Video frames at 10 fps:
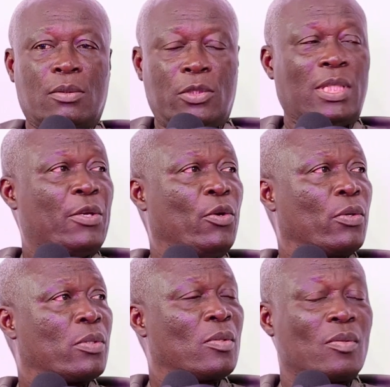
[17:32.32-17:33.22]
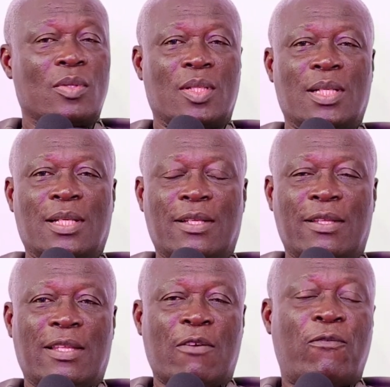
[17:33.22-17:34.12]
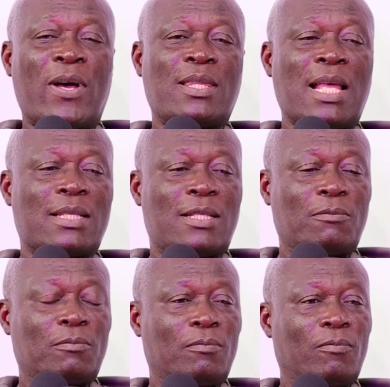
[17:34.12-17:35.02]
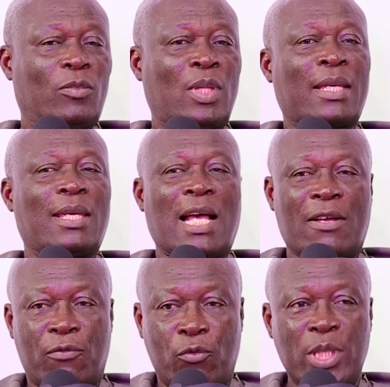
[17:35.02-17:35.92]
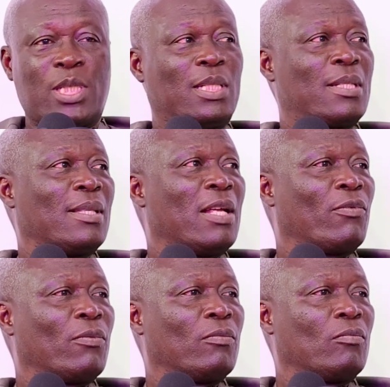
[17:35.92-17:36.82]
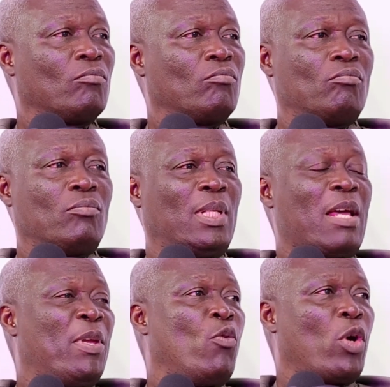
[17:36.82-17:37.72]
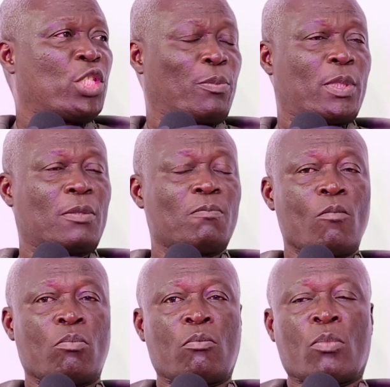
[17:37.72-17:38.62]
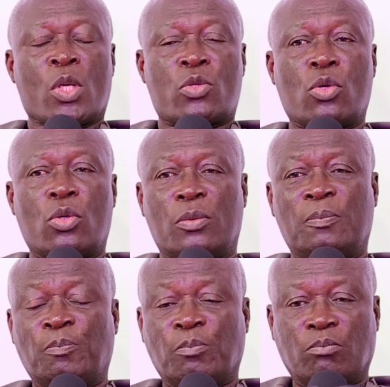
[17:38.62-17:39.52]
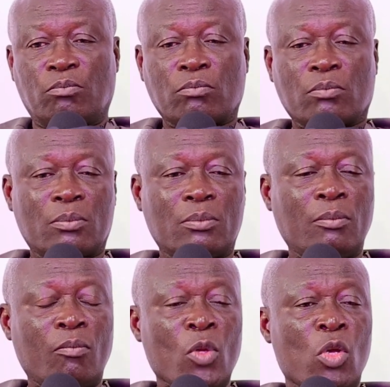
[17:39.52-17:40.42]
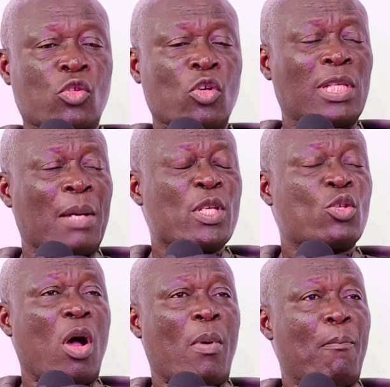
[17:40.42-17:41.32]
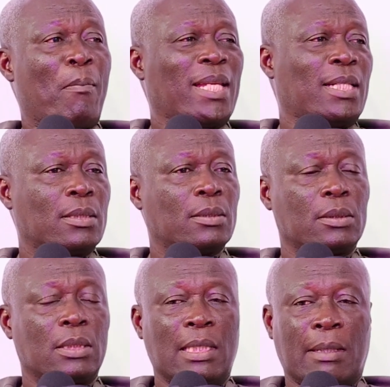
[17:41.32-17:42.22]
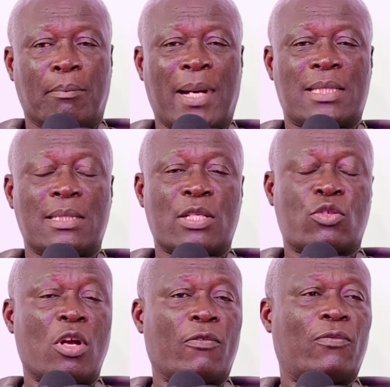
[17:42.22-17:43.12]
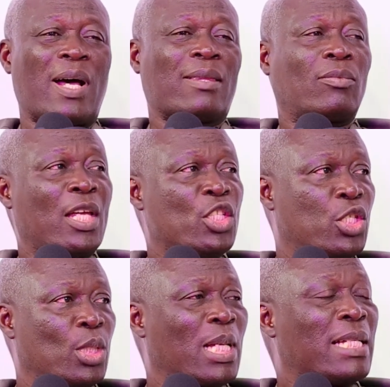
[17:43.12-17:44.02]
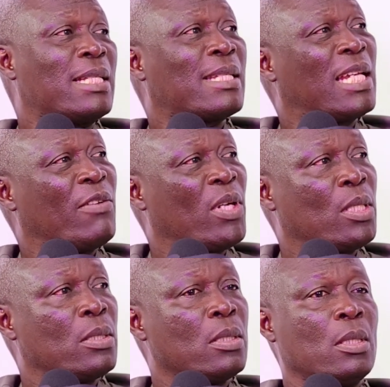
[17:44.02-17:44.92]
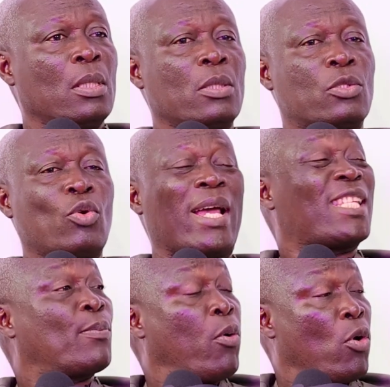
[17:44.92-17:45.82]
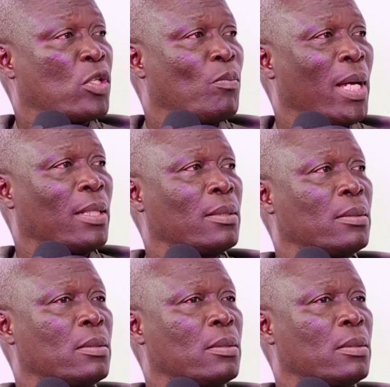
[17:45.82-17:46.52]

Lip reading: the Euros. The fact that Turkey have reached this level, they are being worshipped. So sometimes it's not about money, but the sort of attention that is given to a sportsman